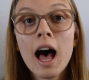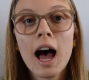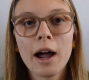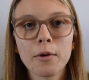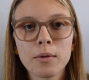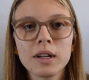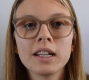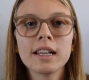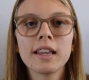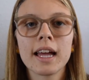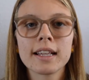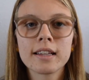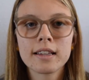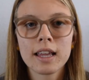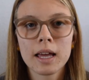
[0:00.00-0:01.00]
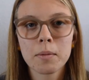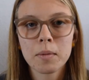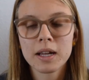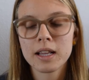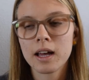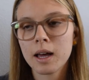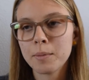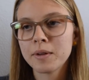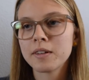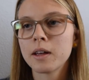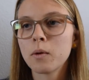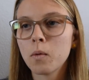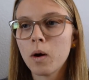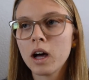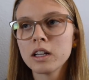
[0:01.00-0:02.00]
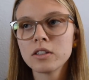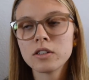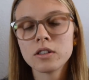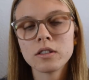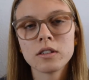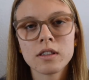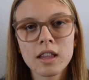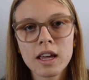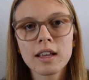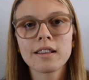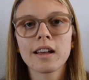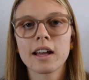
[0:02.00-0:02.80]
I really like to take my time as I watch things.